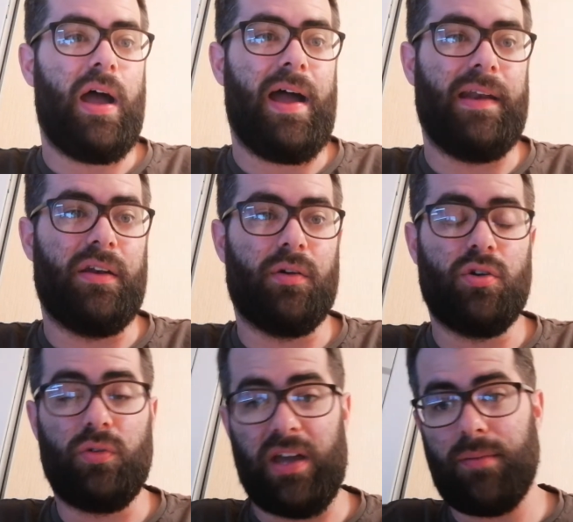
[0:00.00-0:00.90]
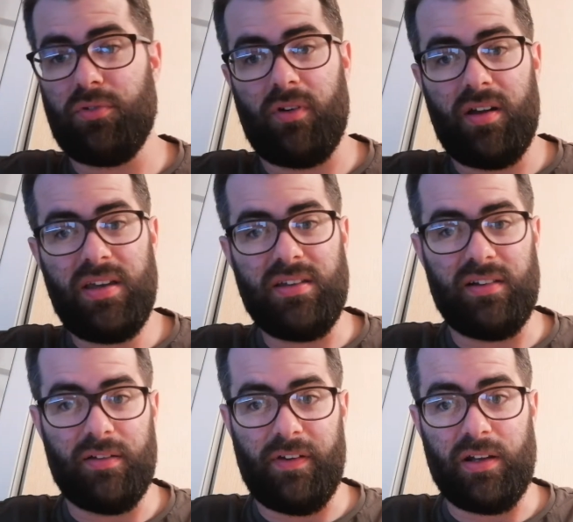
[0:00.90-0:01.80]
and games are
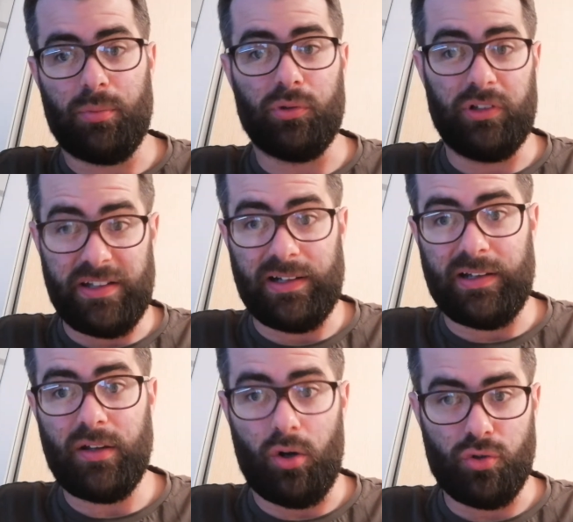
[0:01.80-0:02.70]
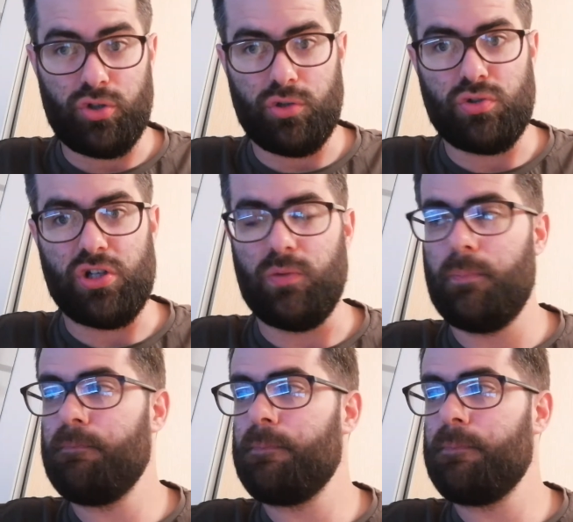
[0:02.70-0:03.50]
easily available legally on YouTube.